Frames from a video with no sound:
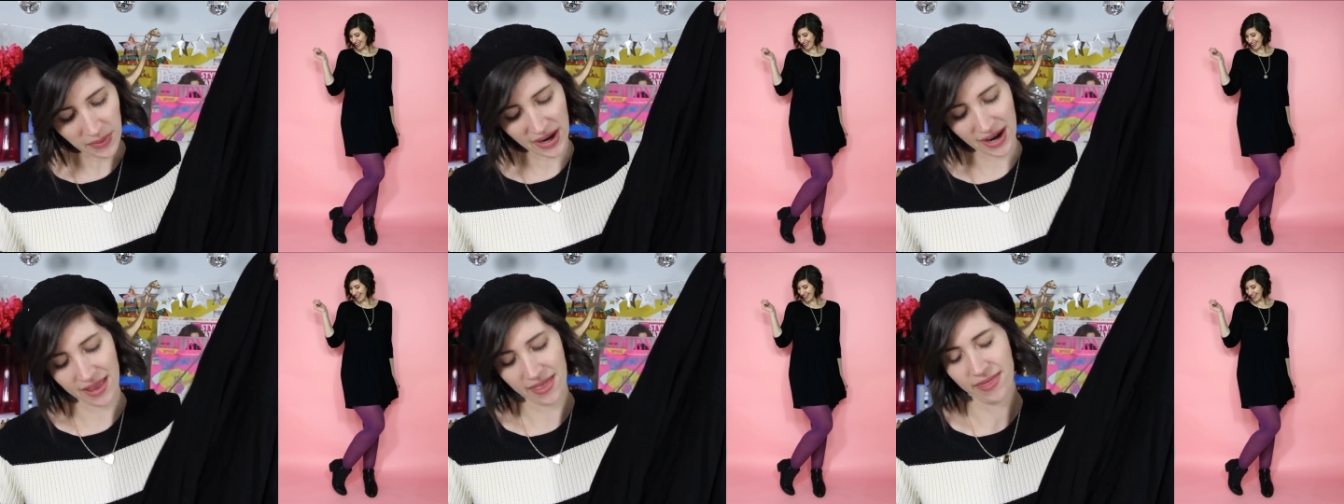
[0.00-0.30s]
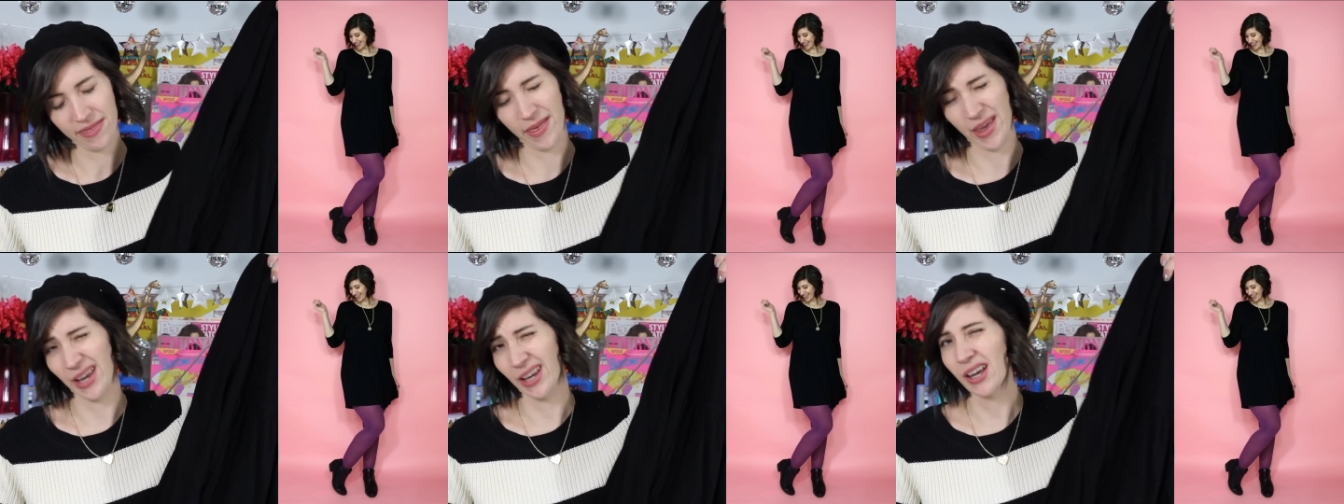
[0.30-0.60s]
but I
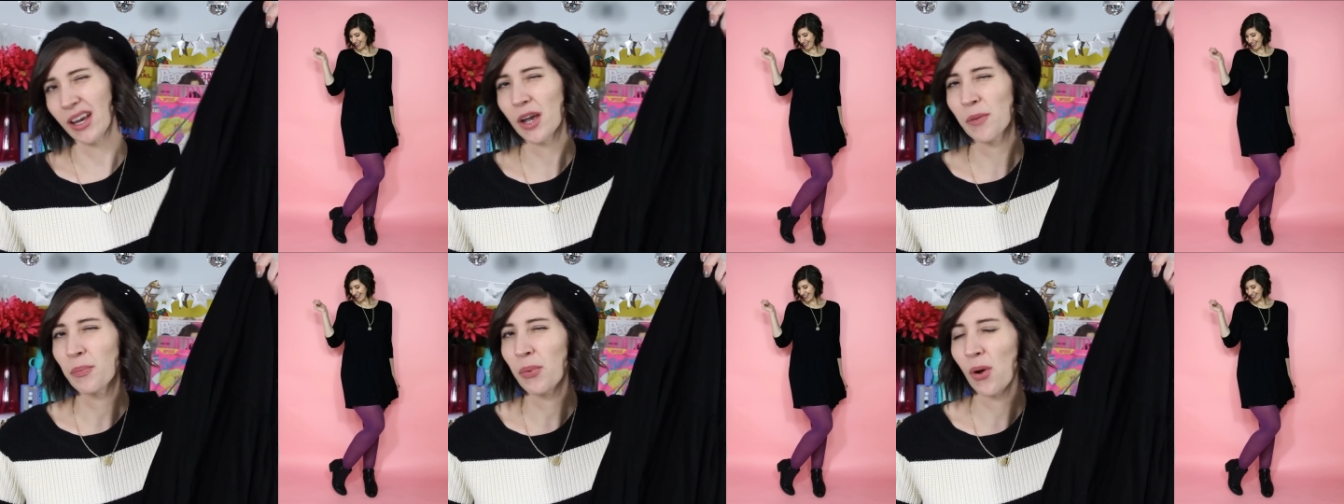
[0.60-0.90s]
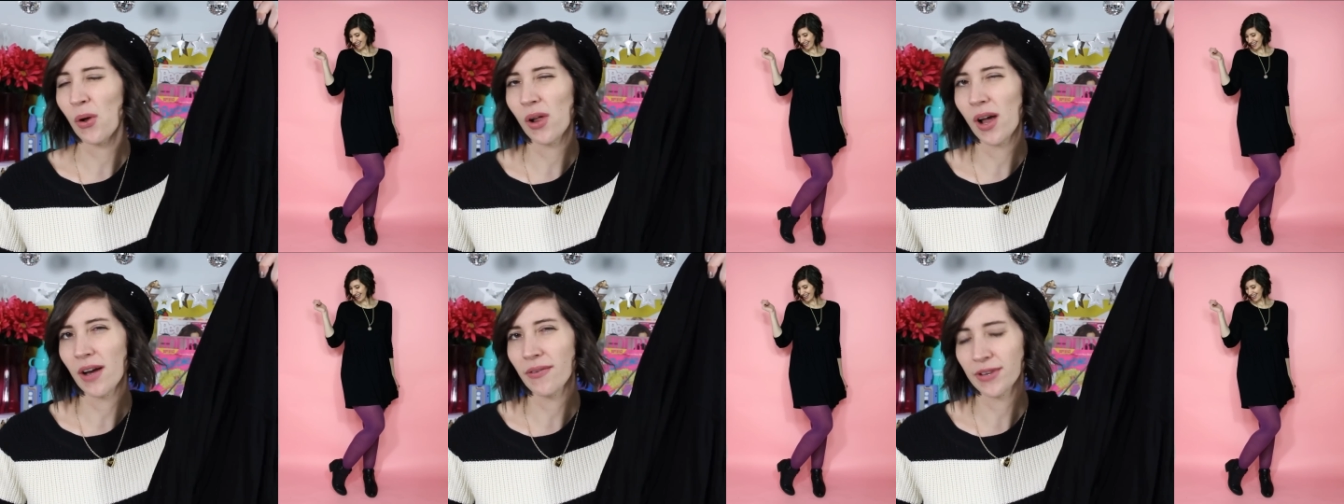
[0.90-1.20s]
think it could
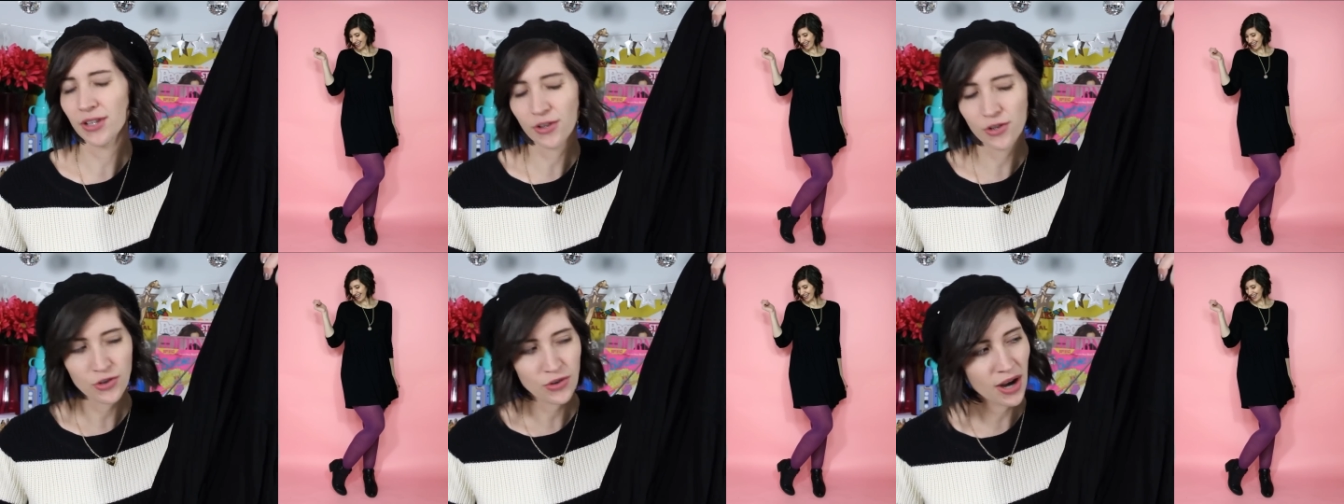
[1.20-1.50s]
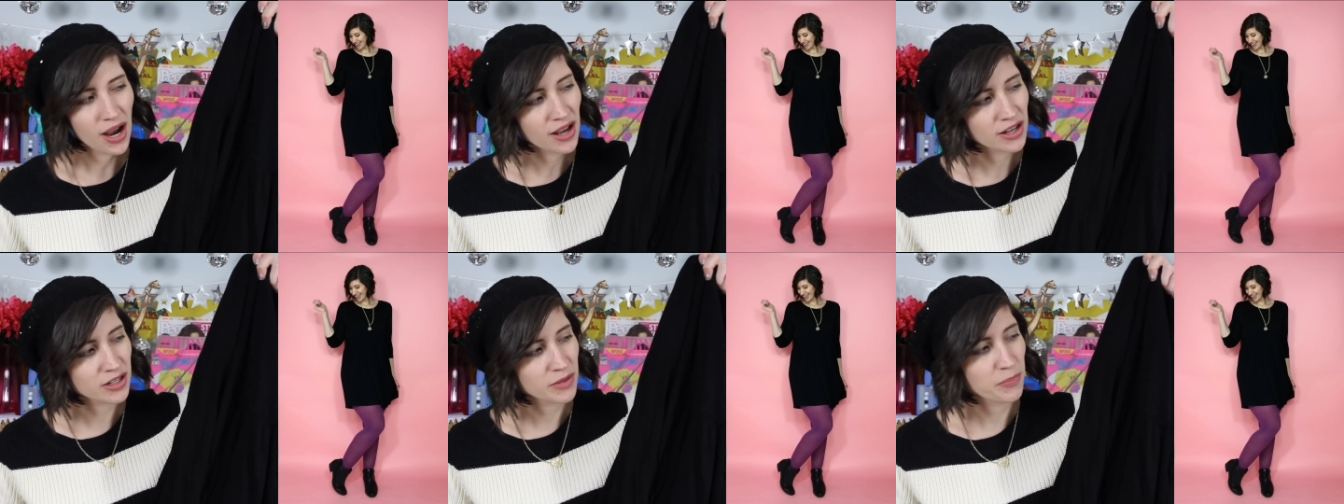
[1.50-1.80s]
pull off as a
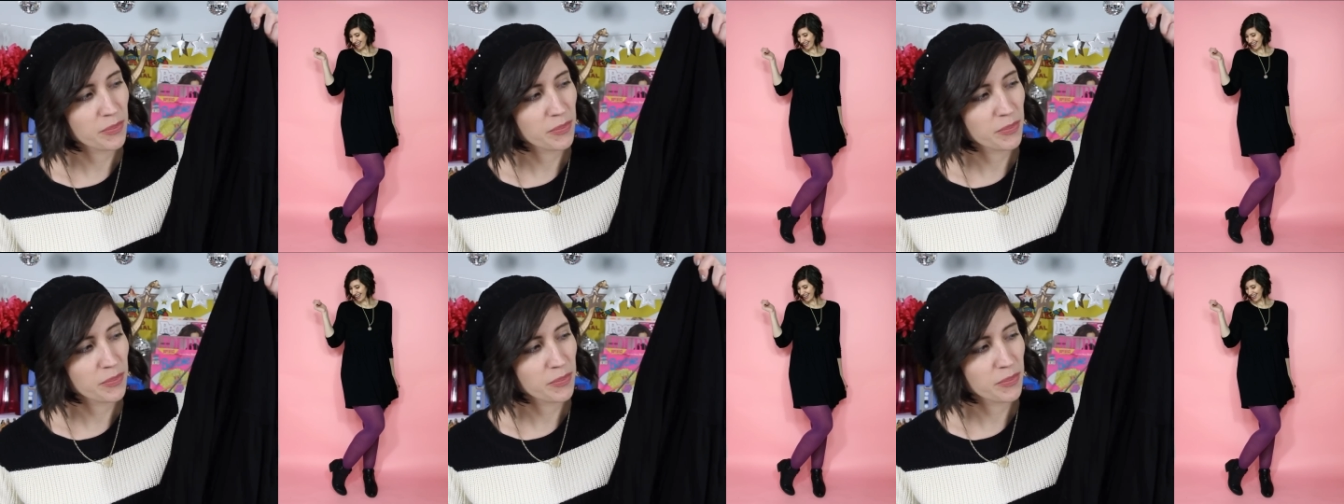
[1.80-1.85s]
dress,